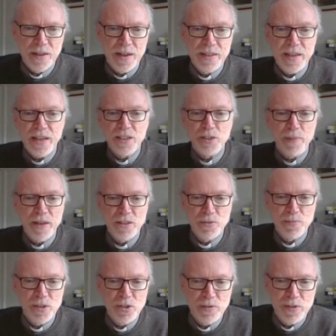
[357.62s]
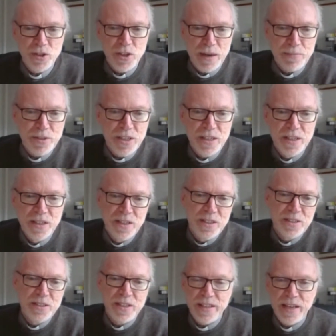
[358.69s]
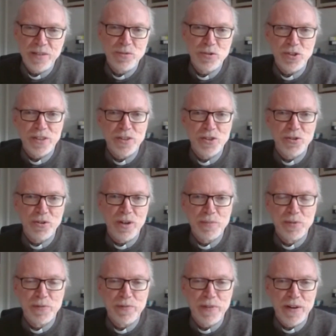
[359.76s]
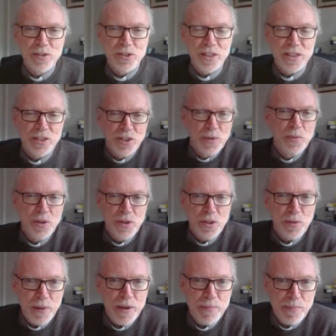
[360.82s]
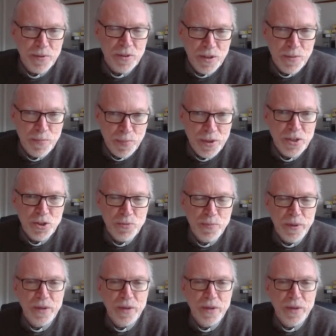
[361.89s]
And yet he spends most of a chapter denouncing the scribes and Pharisees, who were the people who preached